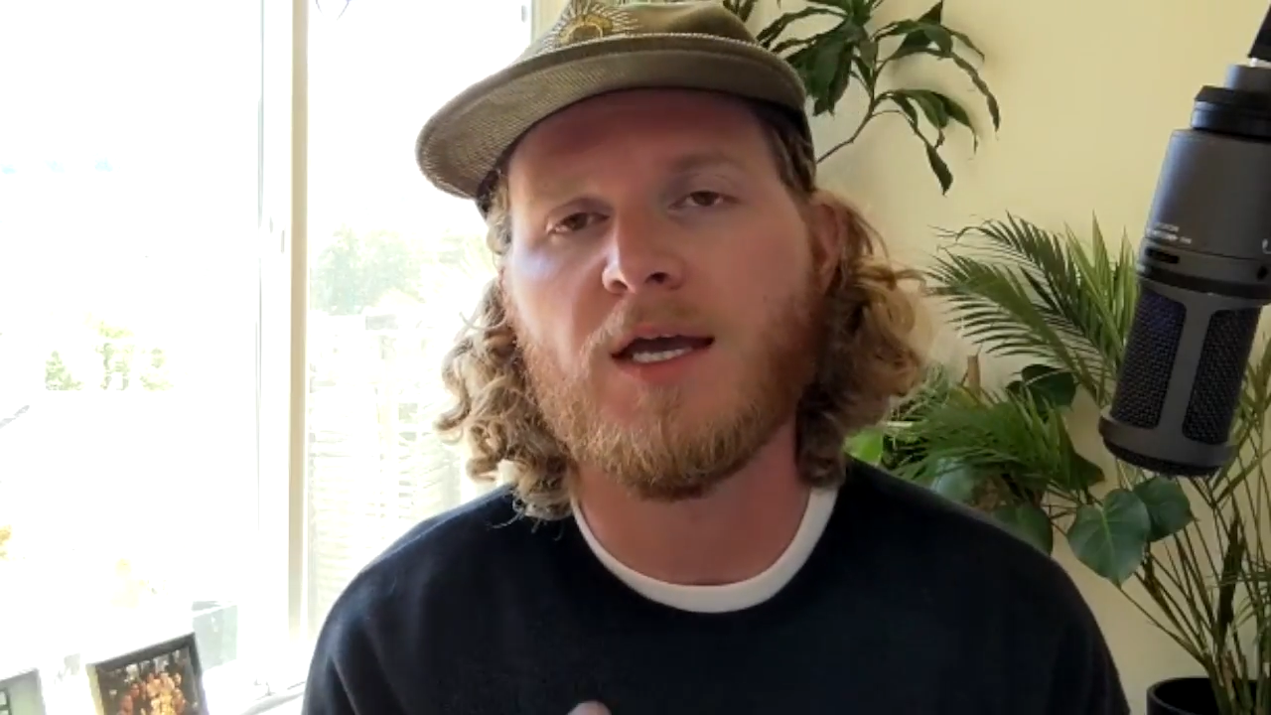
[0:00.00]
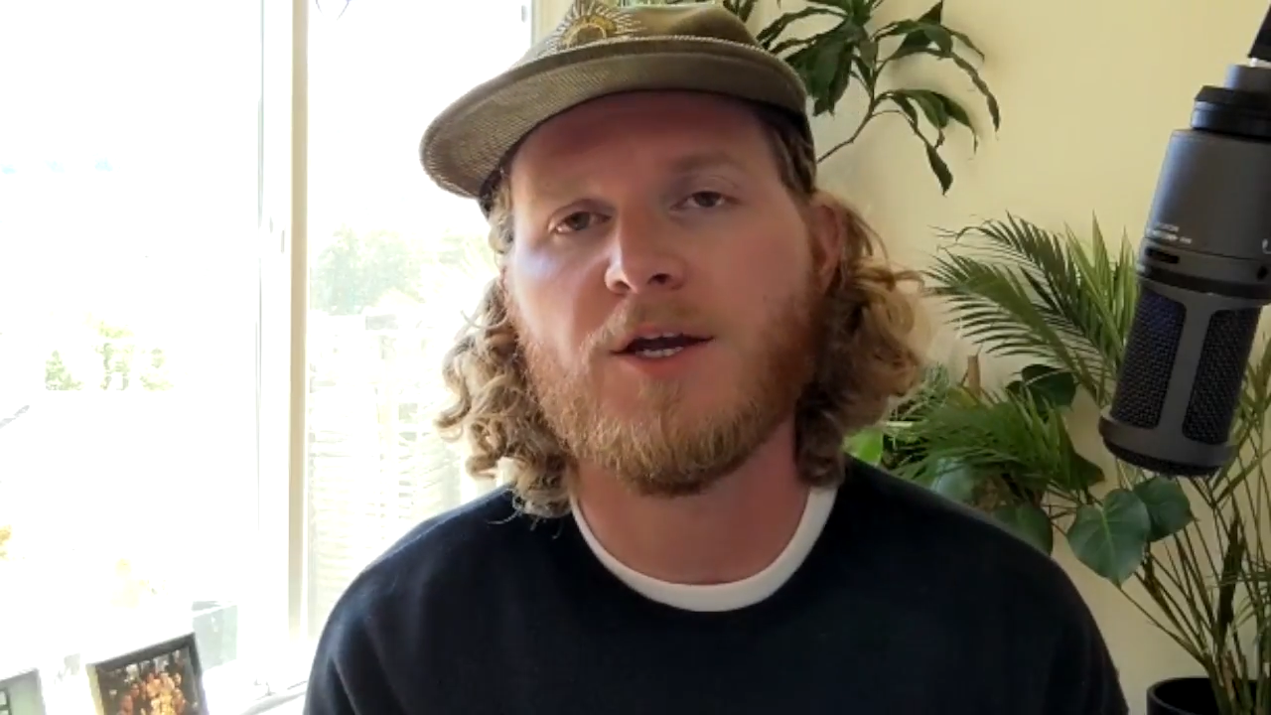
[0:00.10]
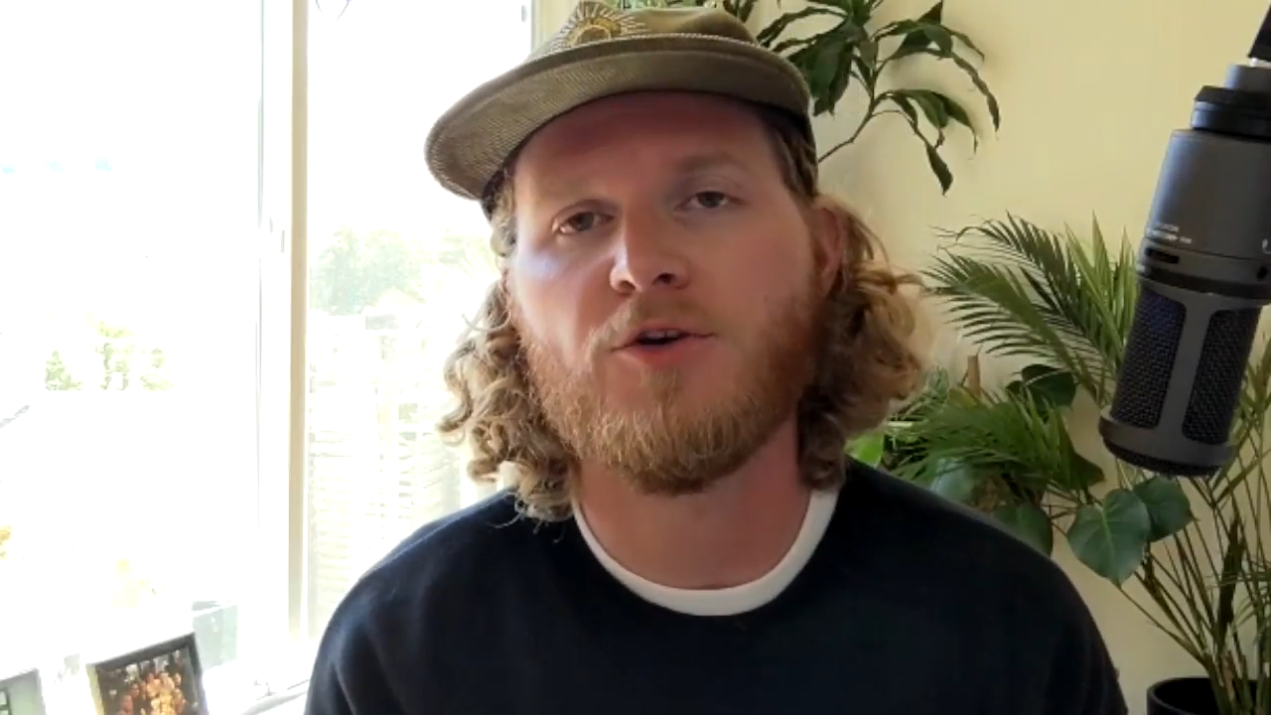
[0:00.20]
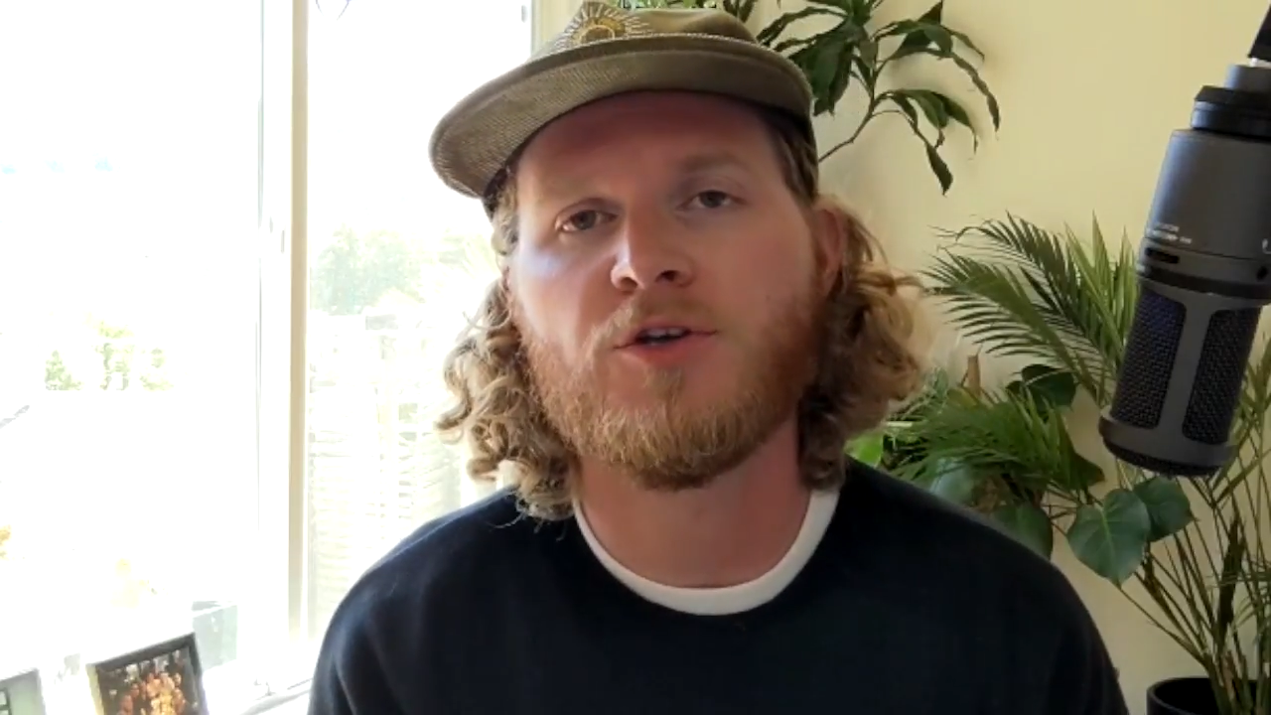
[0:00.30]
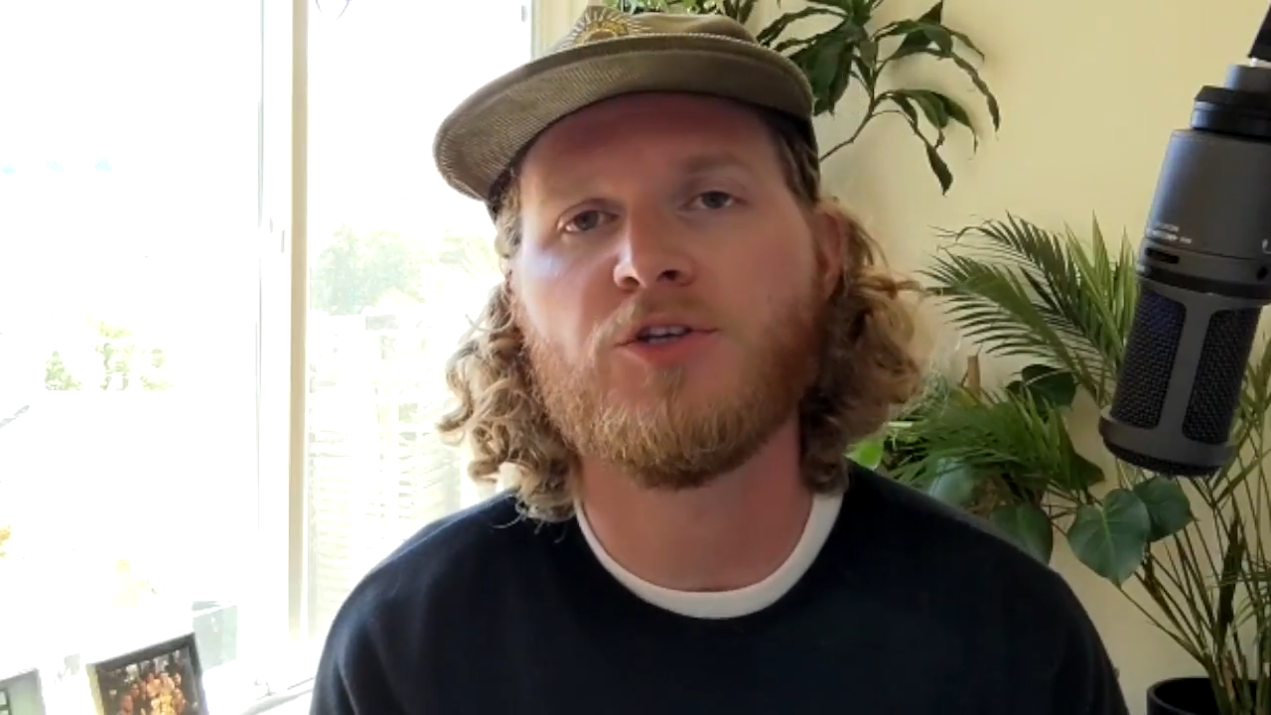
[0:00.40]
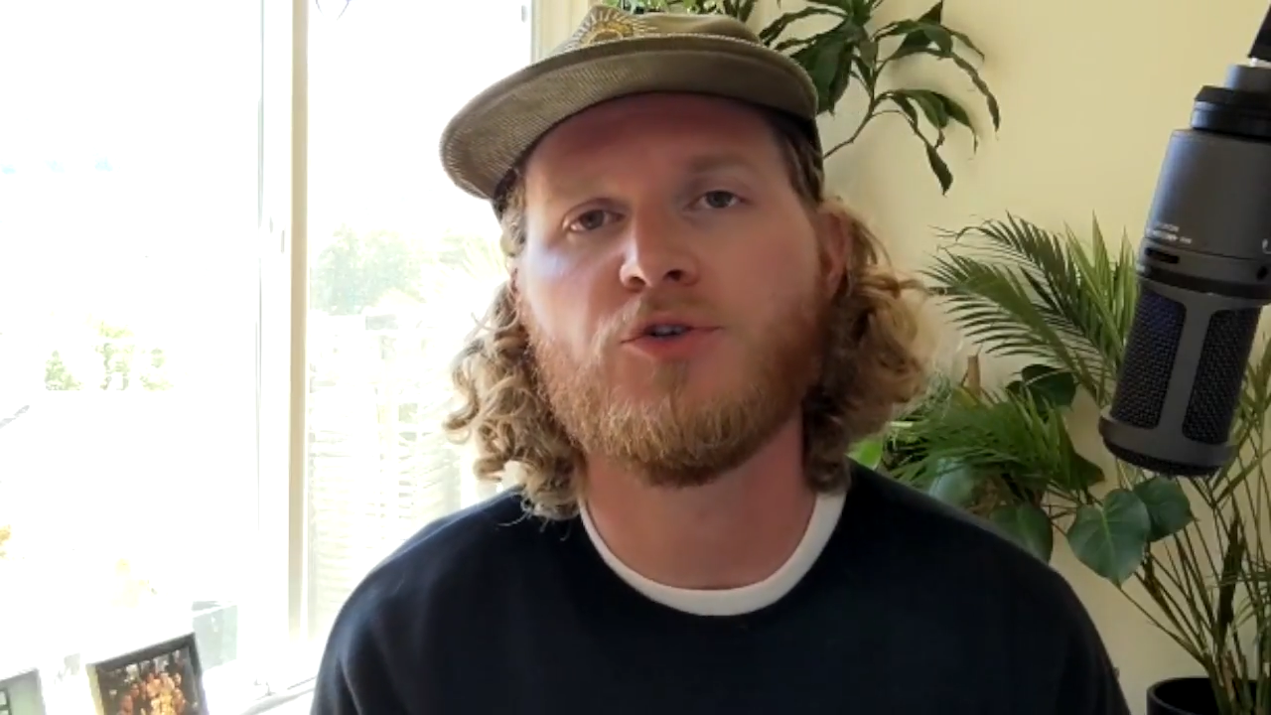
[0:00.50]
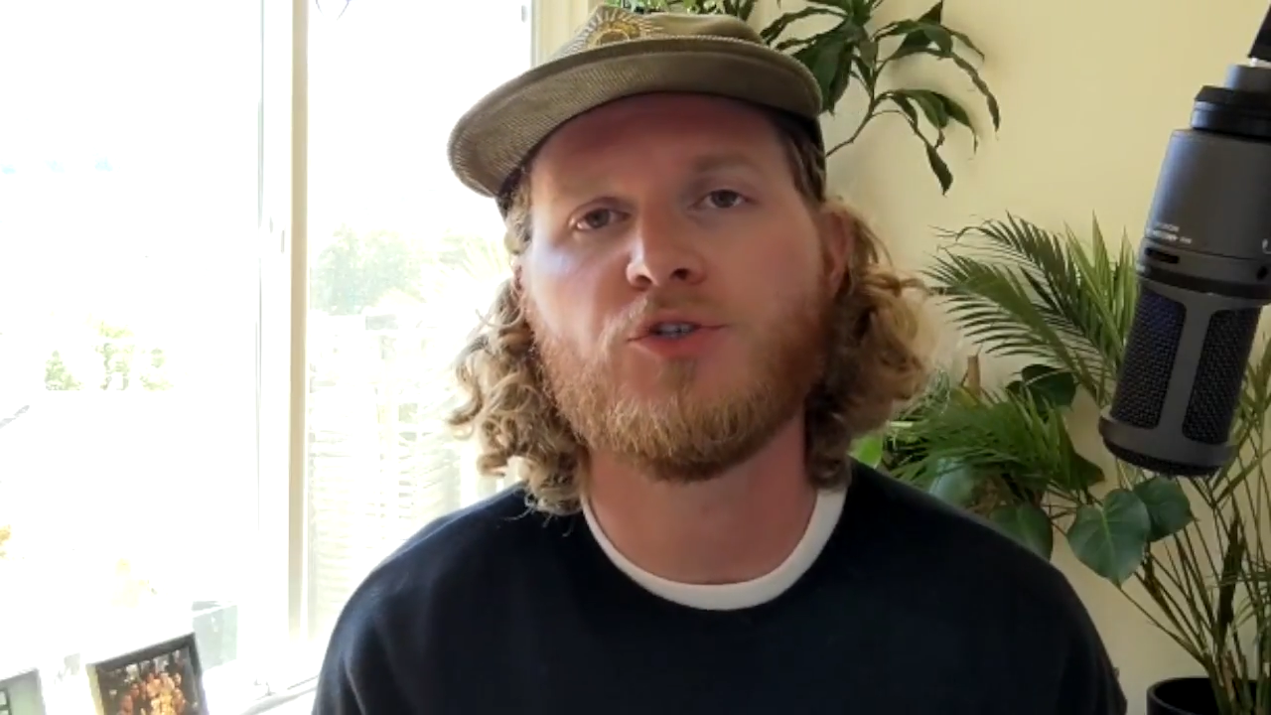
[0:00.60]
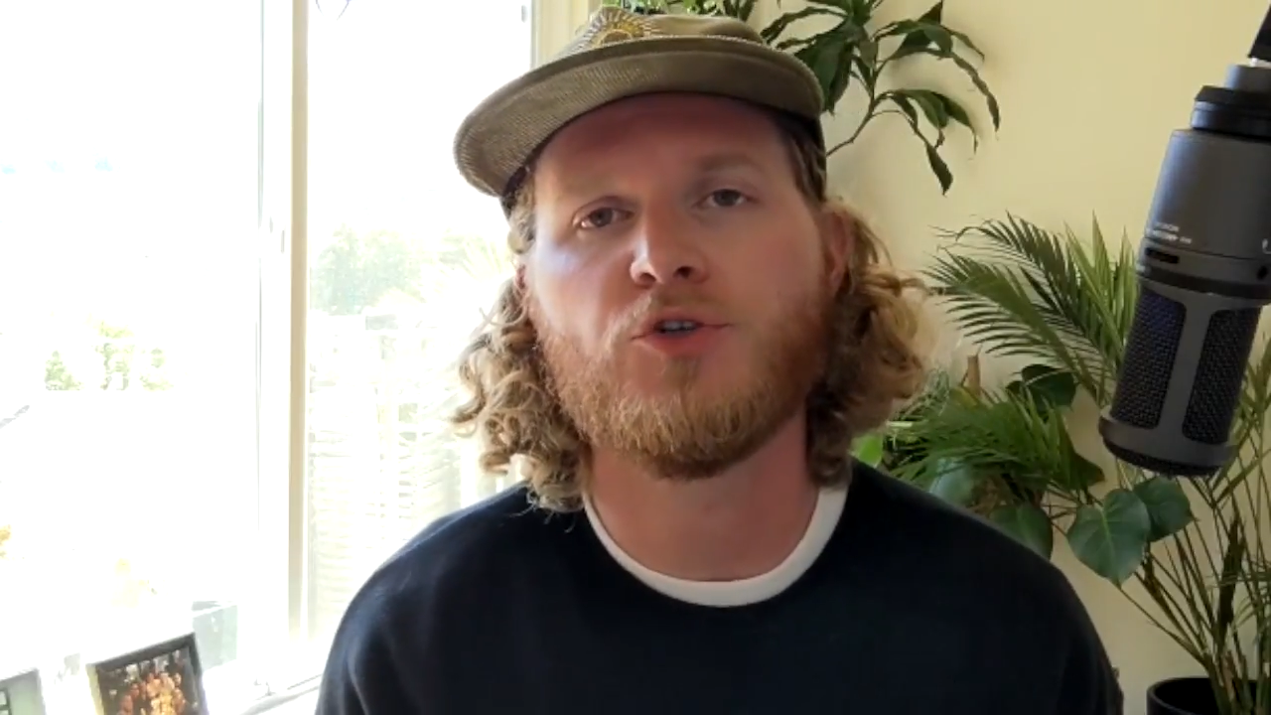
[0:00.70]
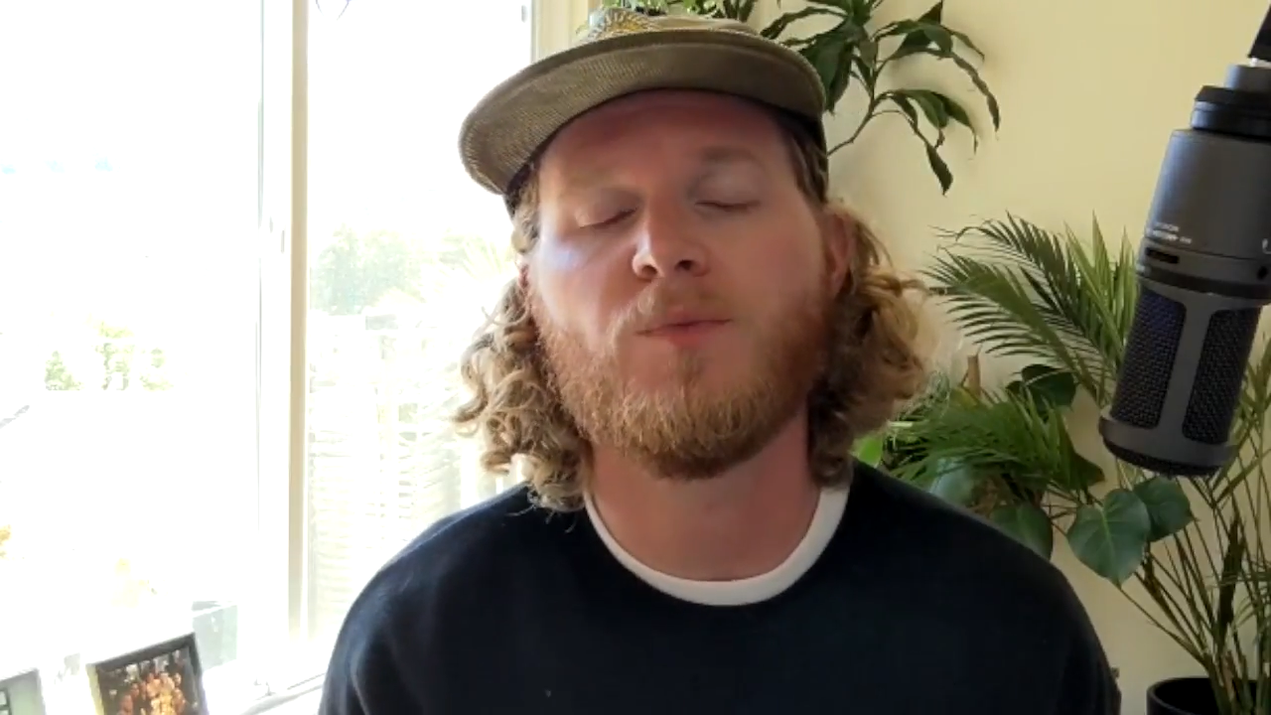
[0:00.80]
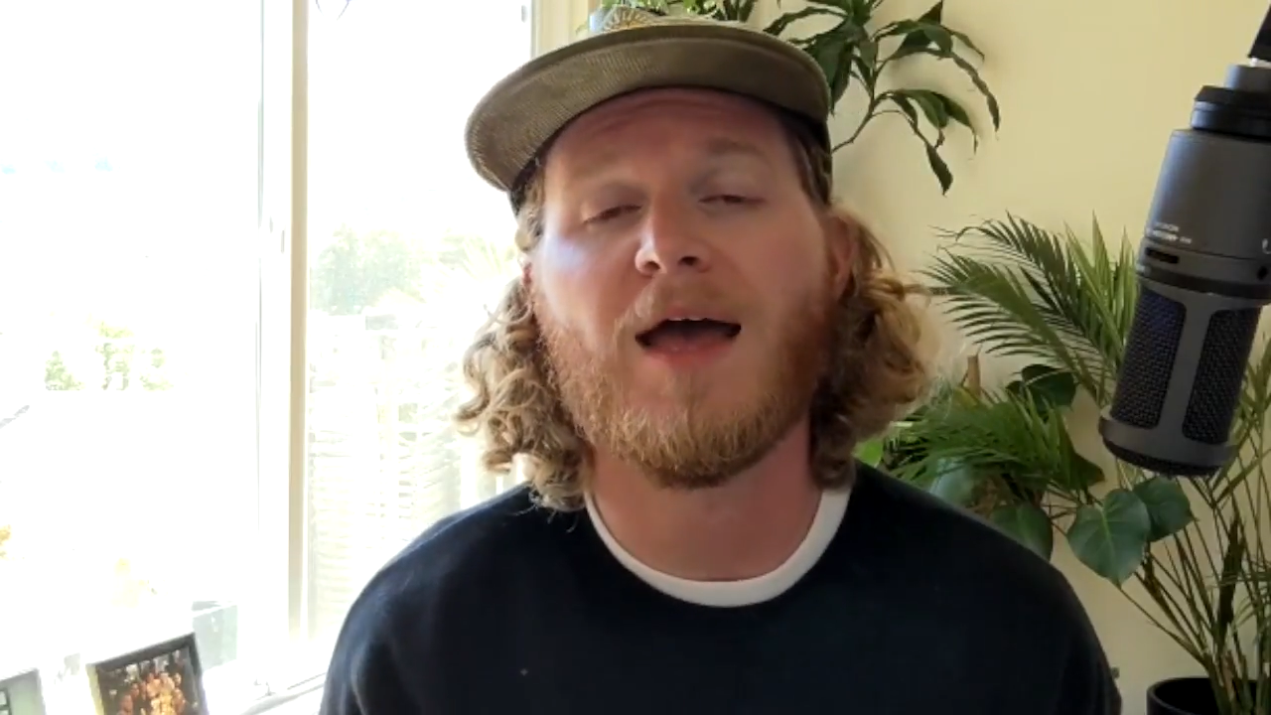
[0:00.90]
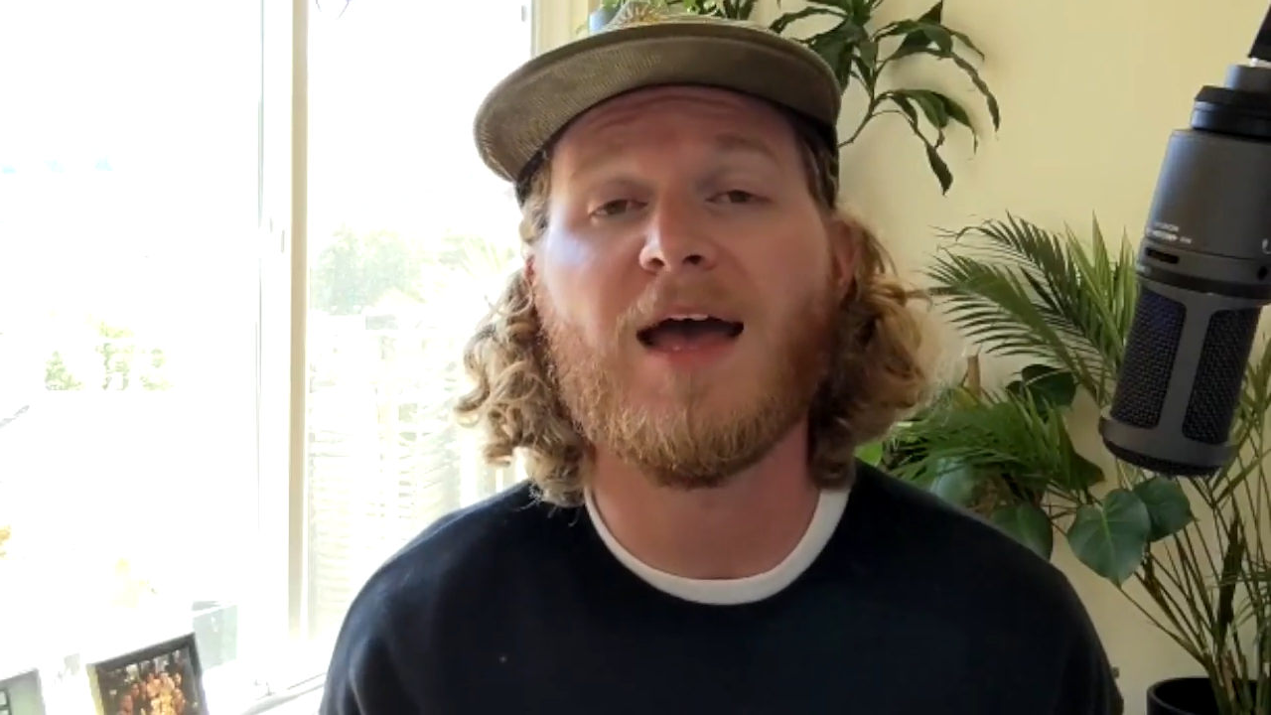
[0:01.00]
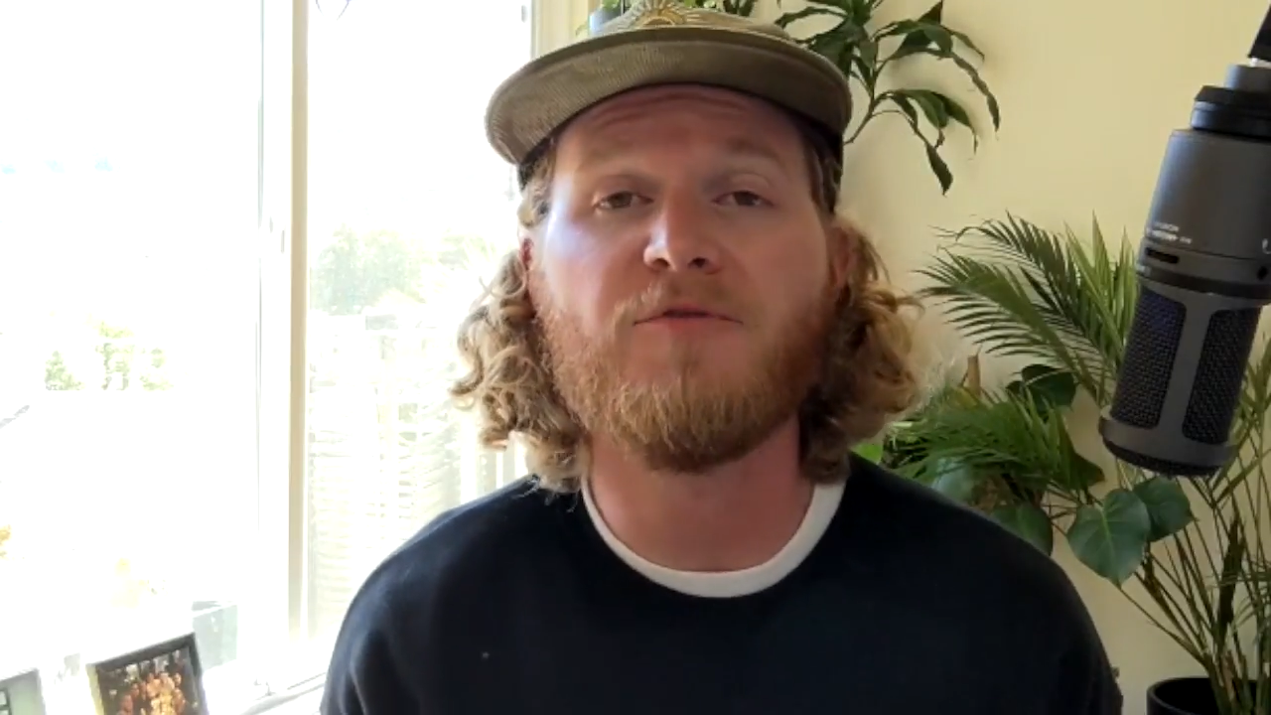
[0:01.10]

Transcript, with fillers: here at YouTube.